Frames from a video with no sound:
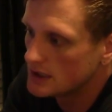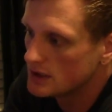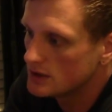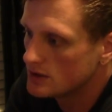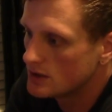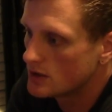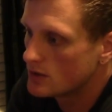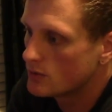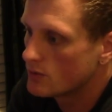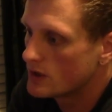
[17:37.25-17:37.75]
you
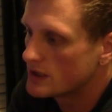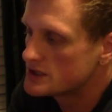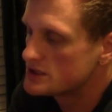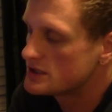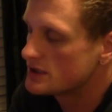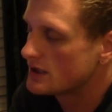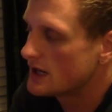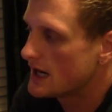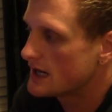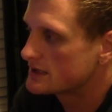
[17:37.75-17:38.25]
know,
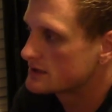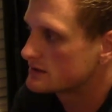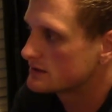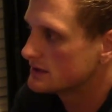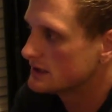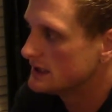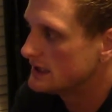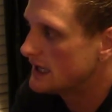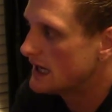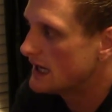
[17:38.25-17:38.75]
what you're
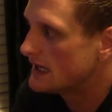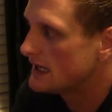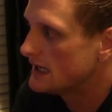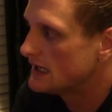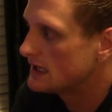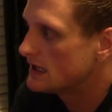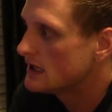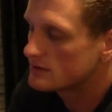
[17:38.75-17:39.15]
actually getting.